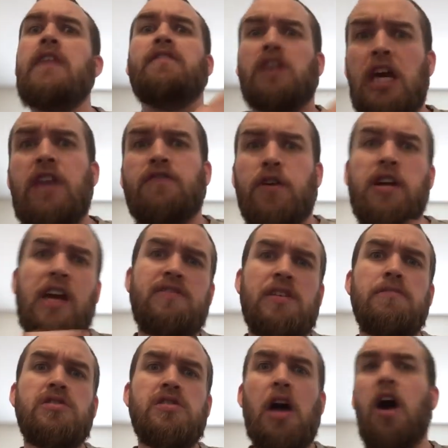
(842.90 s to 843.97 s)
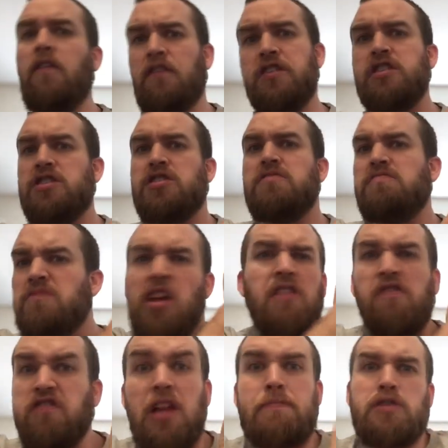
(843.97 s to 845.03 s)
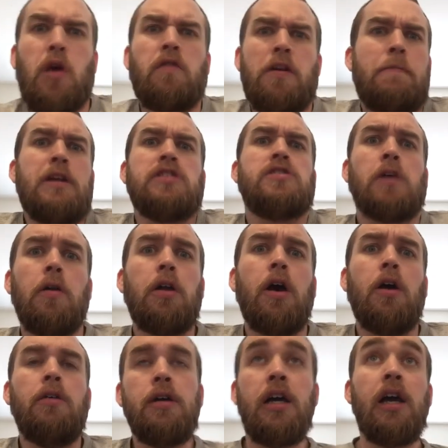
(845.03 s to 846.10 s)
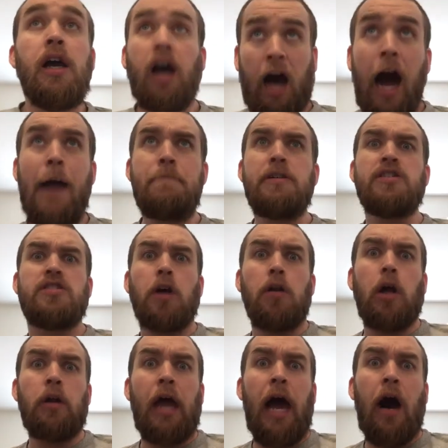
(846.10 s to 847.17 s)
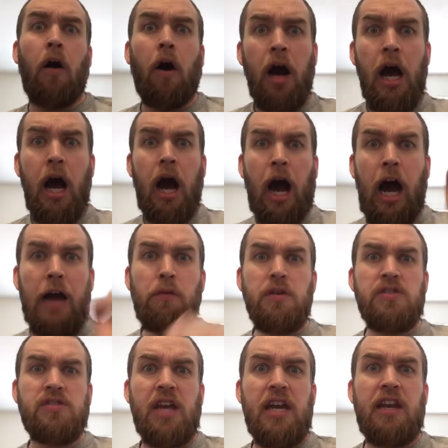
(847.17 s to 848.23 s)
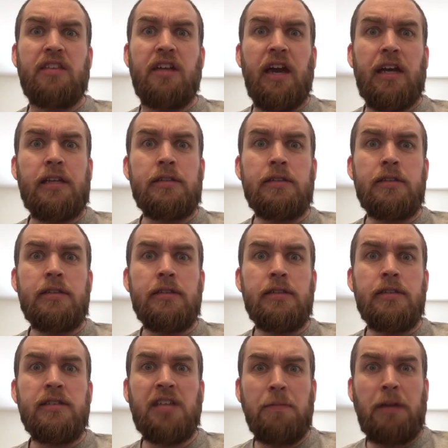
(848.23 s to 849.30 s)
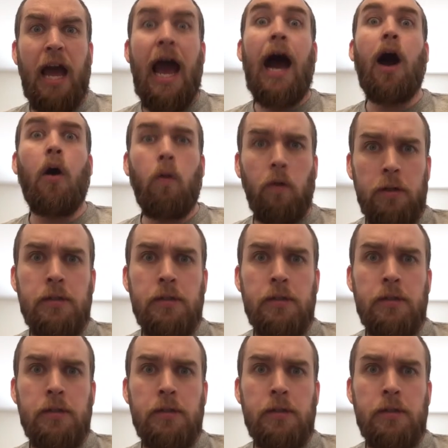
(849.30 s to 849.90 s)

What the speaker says: if he forgives himself and just flips over to Ben Solo. I'm Ben Solo now. I won't say anything. Except, ow.